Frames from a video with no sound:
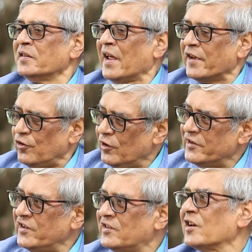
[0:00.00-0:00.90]
Thank you,
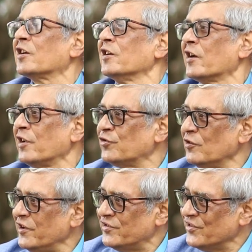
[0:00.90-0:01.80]
Ajit, and
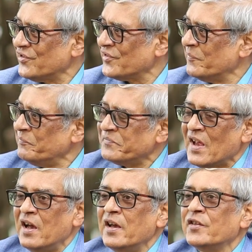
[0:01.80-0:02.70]
congratulations.
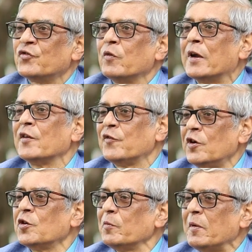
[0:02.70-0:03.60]
It's
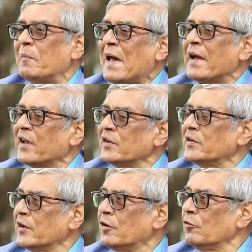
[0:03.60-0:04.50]
wonderful to be back
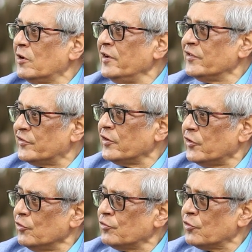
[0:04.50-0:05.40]
at the Gokhale
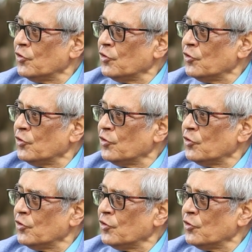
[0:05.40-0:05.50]
Institute.